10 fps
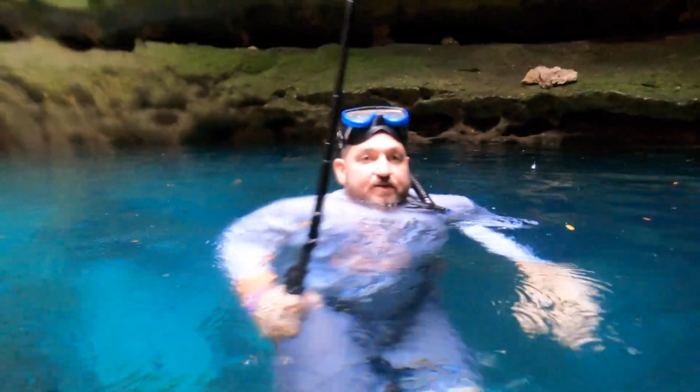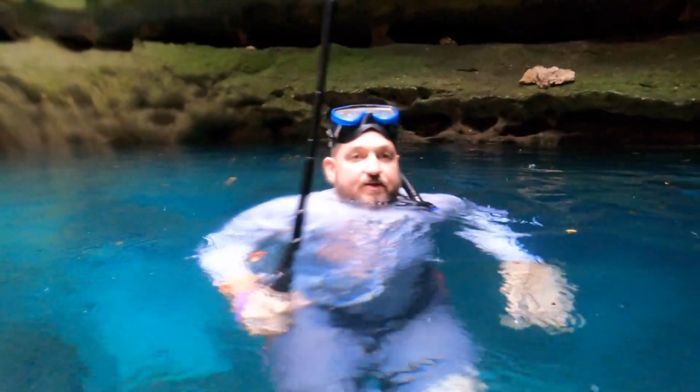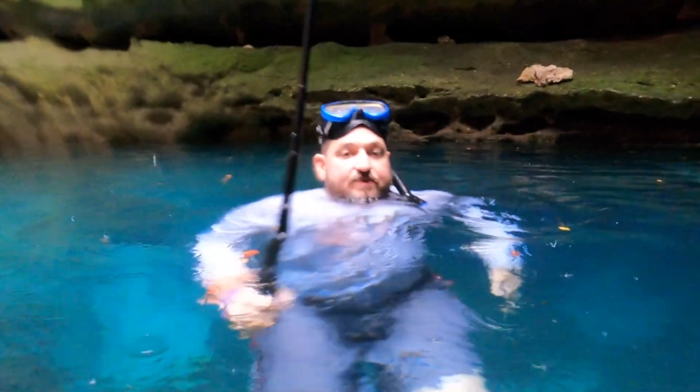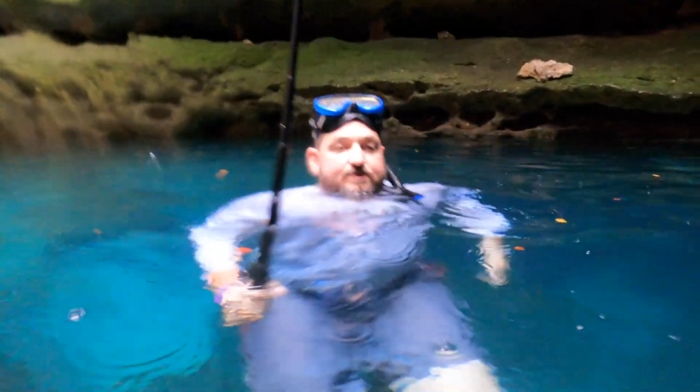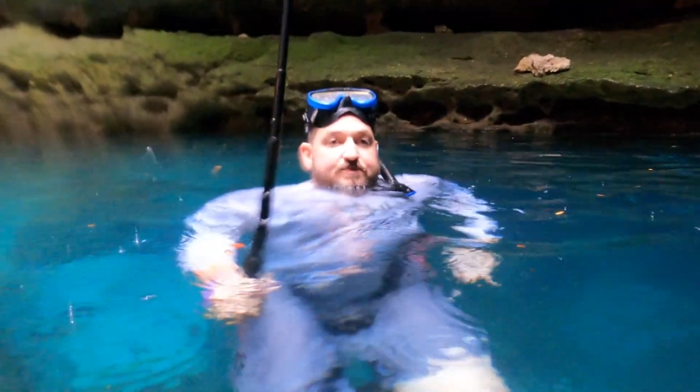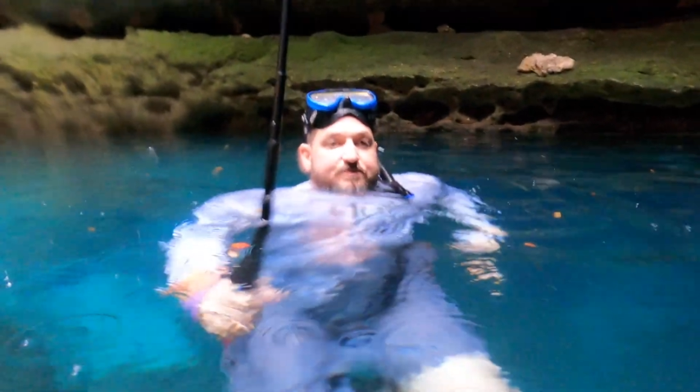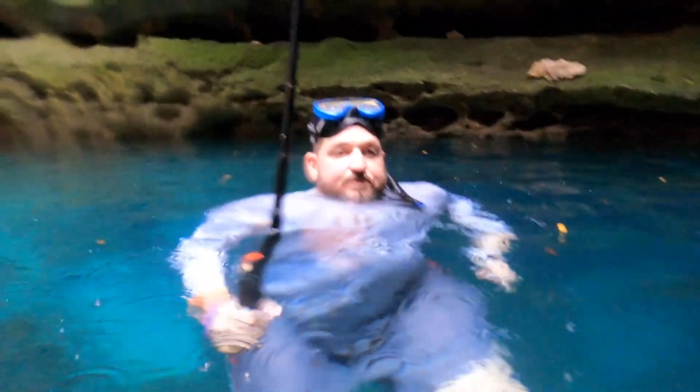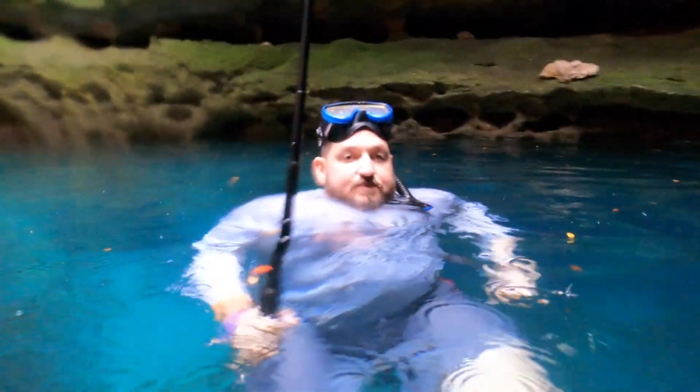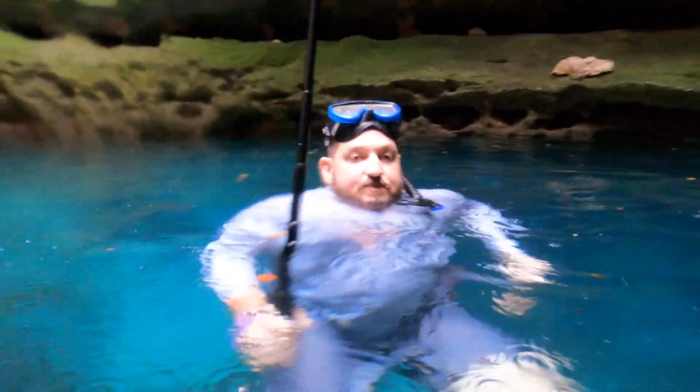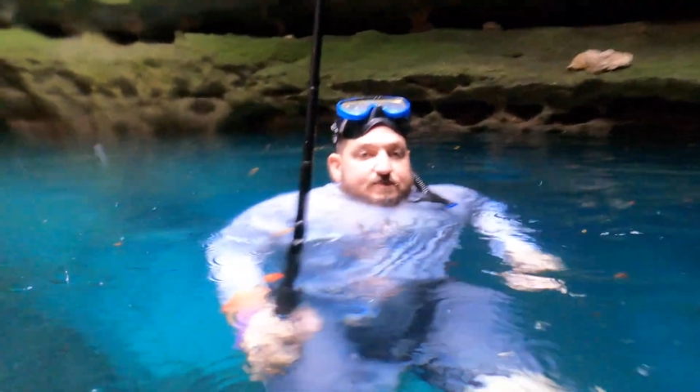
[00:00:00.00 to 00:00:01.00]
is probably more than
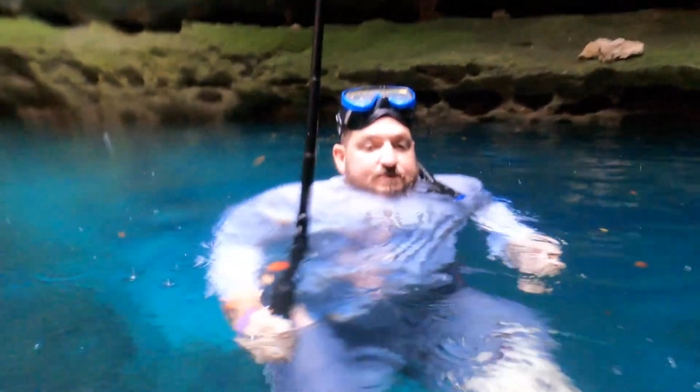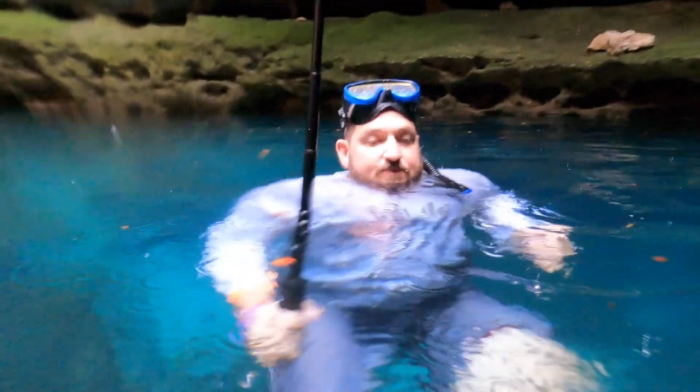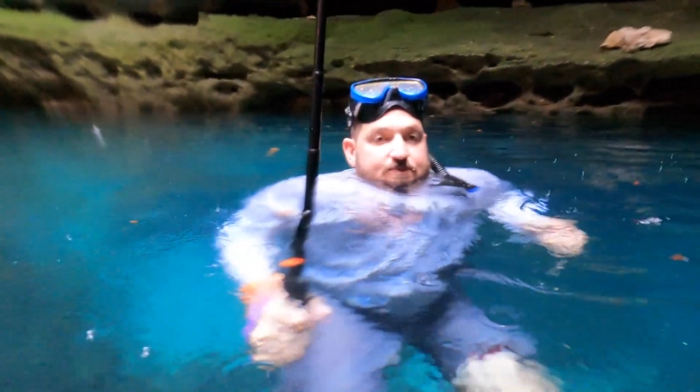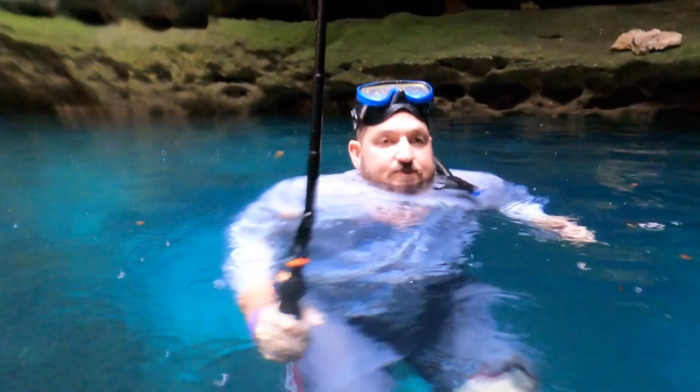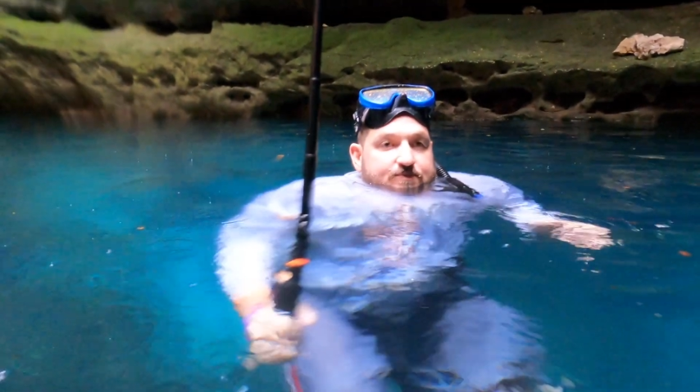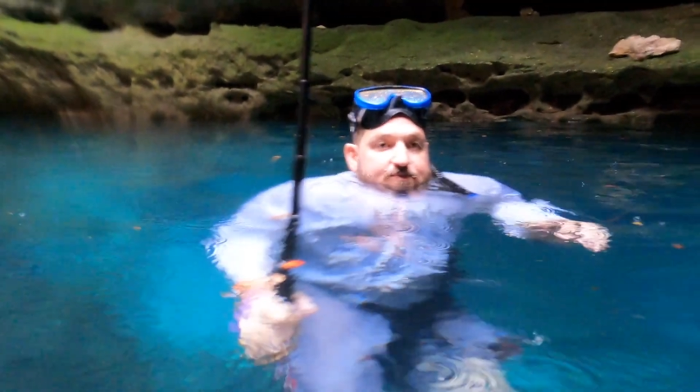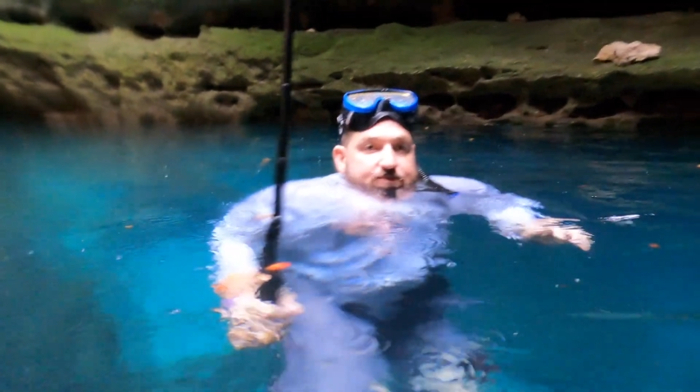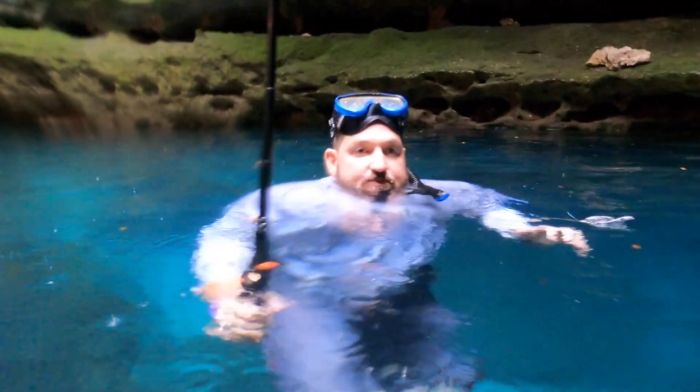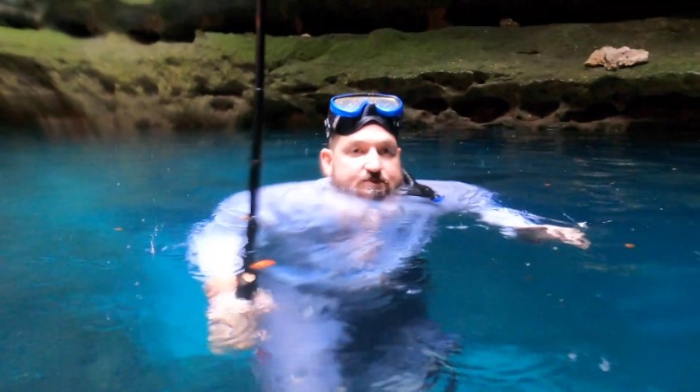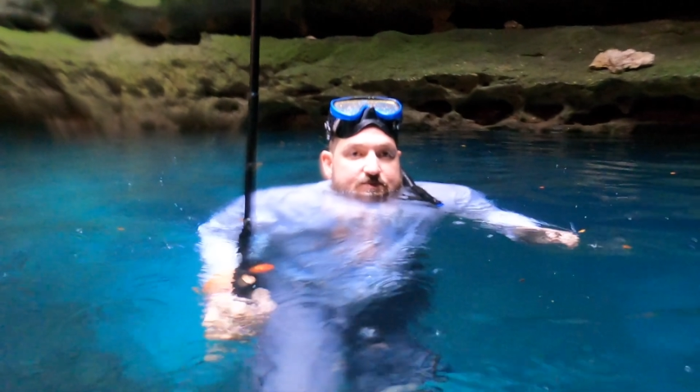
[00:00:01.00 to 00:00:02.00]
enough. They the they
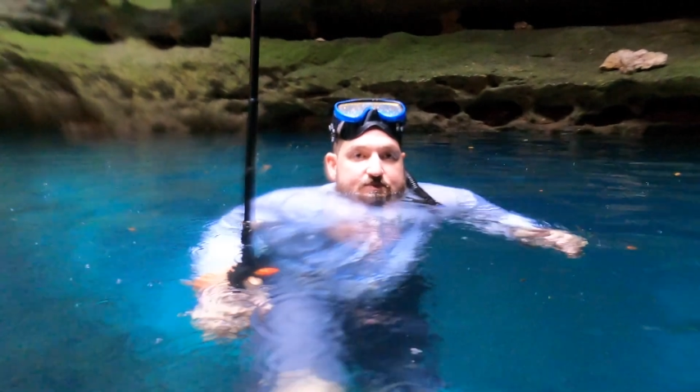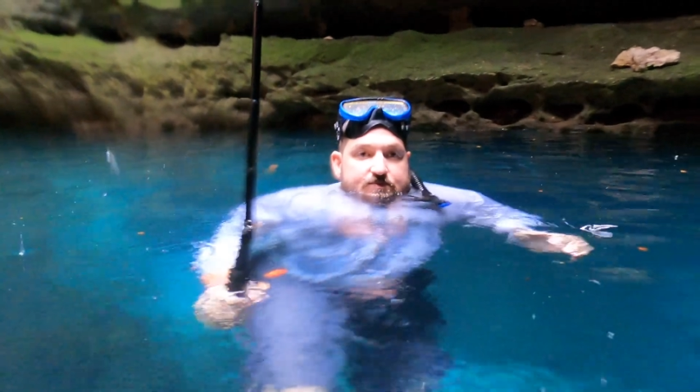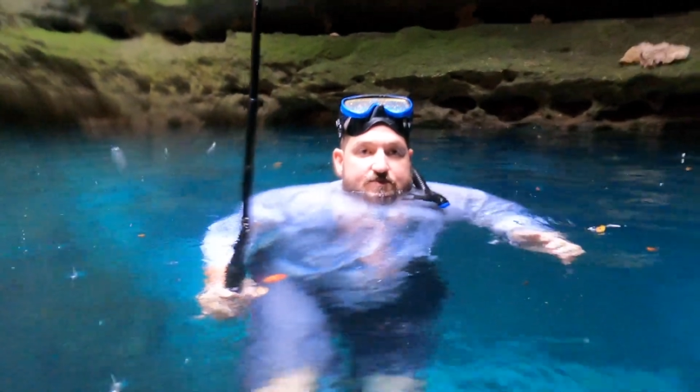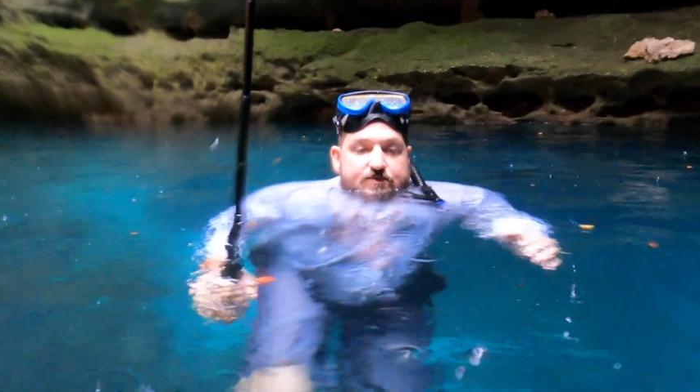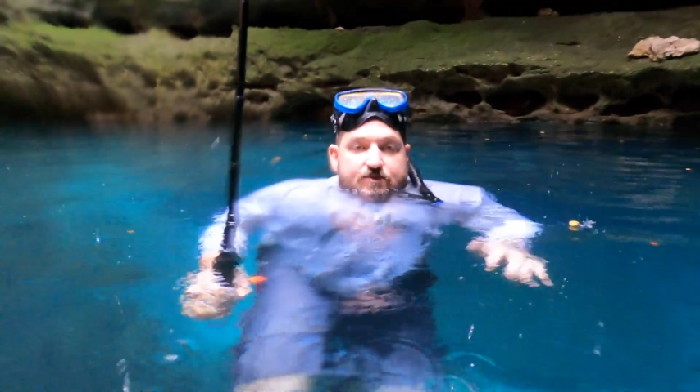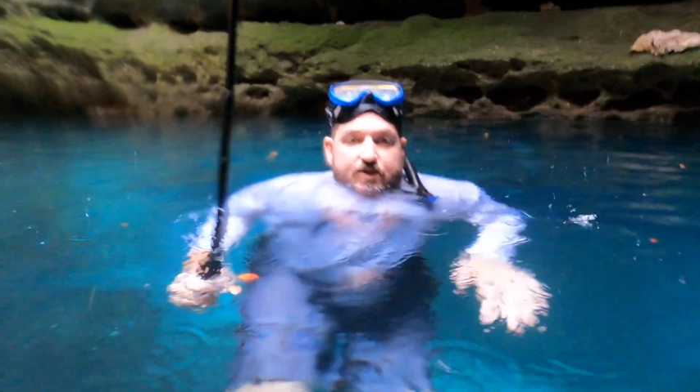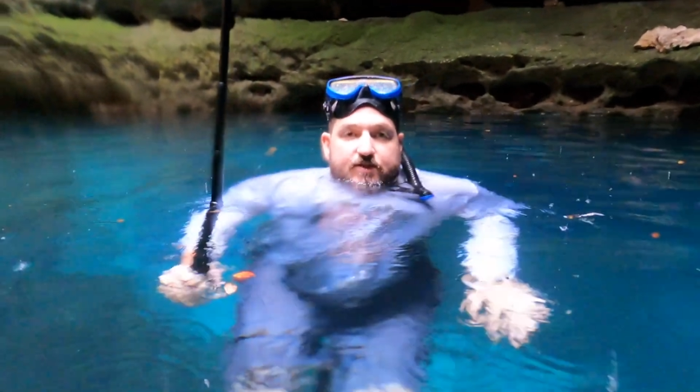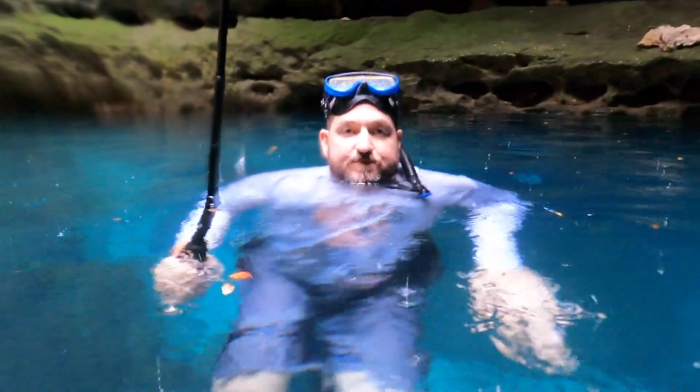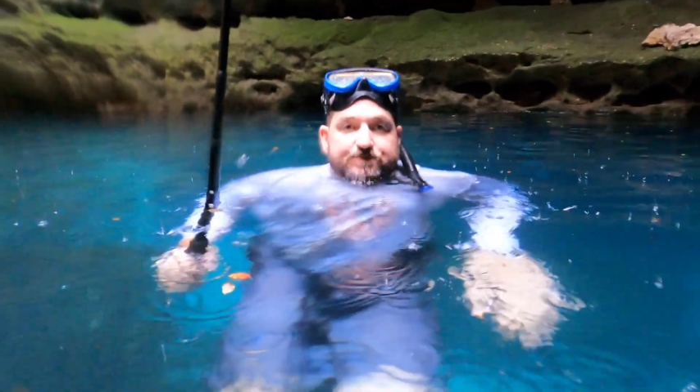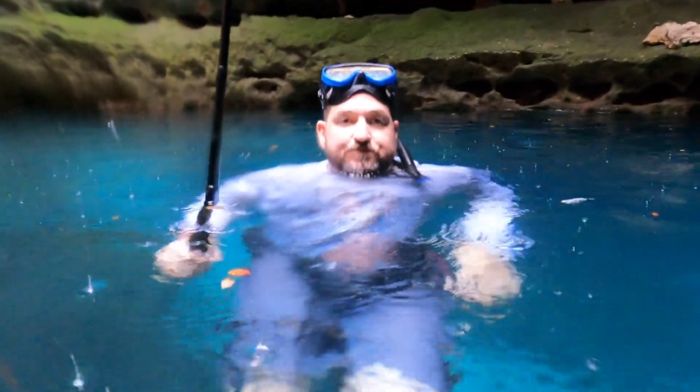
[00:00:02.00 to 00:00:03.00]
usually 90 minutes.
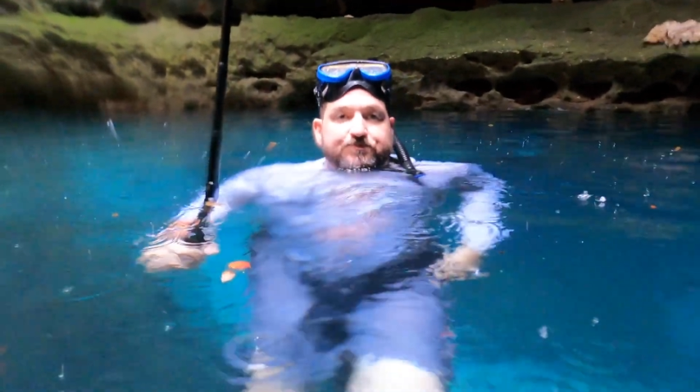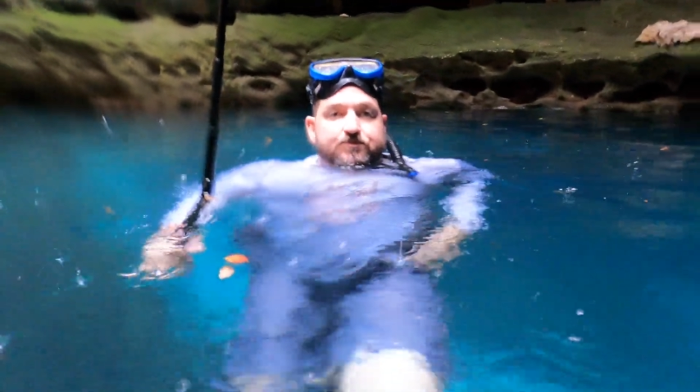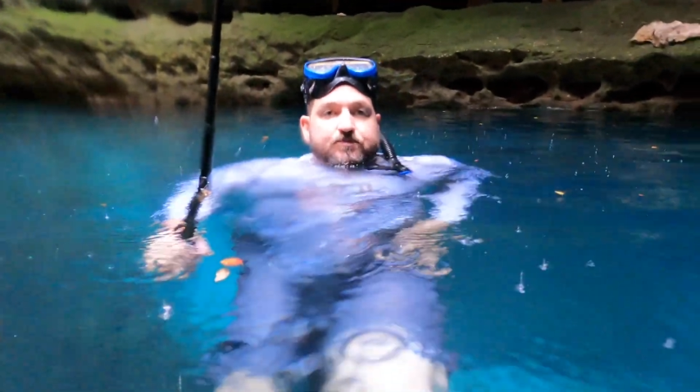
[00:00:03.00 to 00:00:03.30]
Yeah. So.